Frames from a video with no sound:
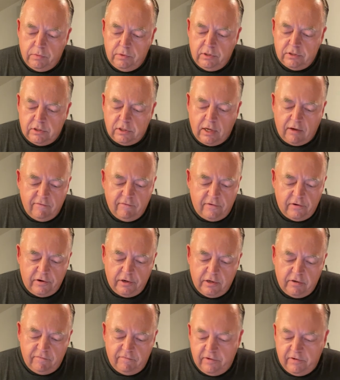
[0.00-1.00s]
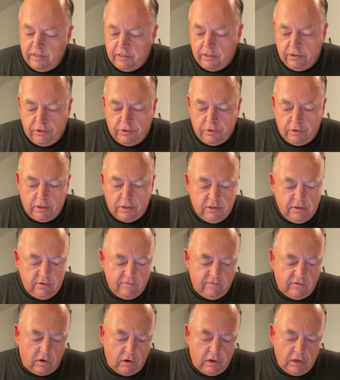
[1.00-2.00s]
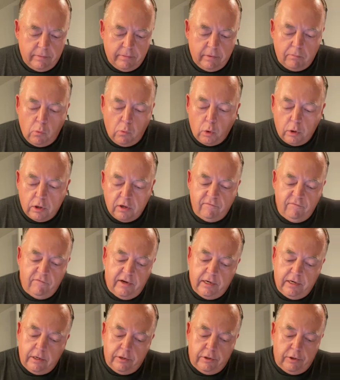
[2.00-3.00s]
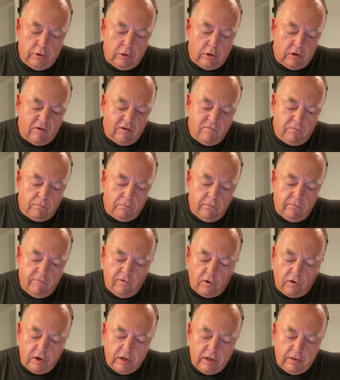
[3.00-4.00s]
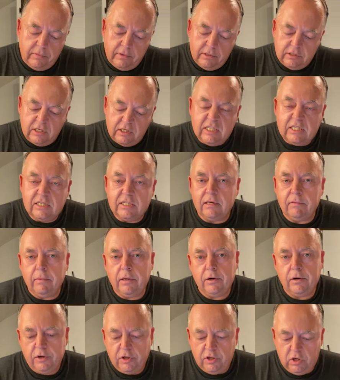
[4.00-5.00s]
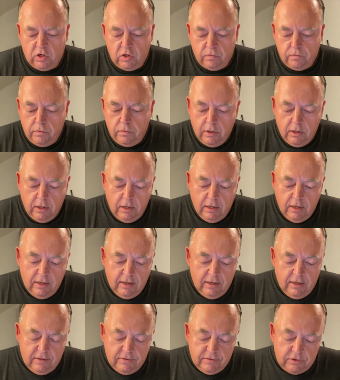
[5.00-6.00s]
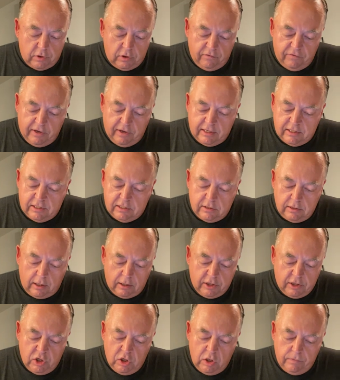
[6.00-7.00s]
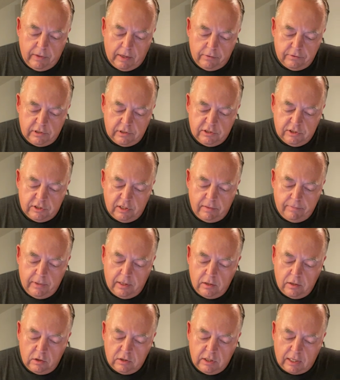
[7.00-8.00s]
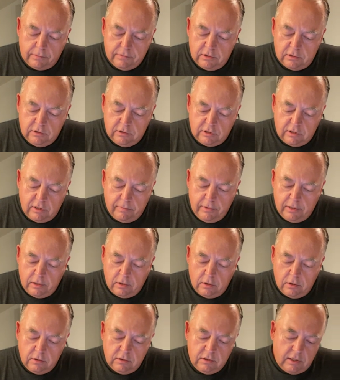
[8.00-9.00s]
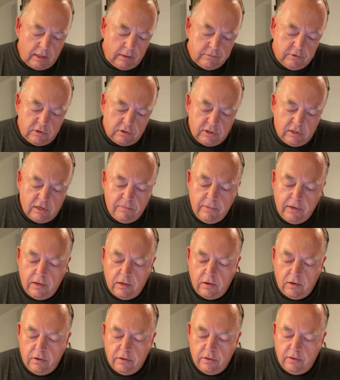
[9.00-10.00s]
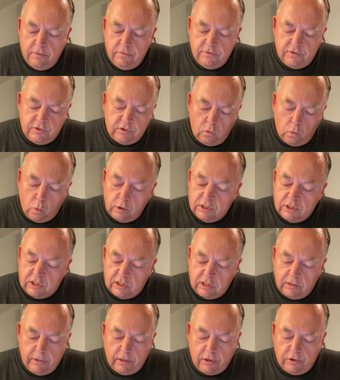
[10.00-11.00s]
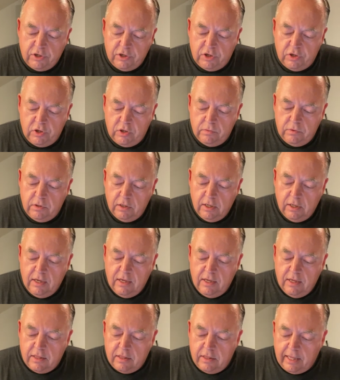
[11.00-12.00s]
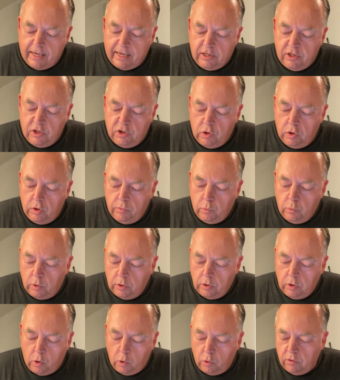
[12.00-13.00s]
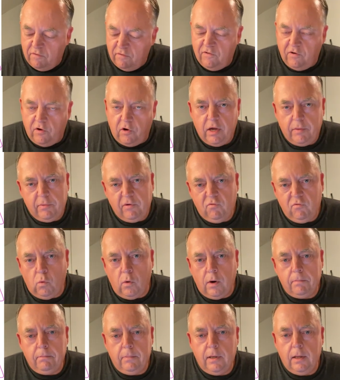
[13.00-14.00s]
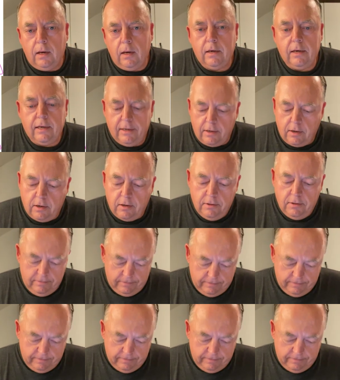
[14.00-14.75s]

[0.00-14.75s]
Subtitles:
is not a very convenient unit of volume. A more convenient unit of volume is a centimeter cube. So if you had a cube that was a centimeter times a centimeter times a centimeter, so 1 centimeter cubed, that cube would hold a volume of 1 milliliter.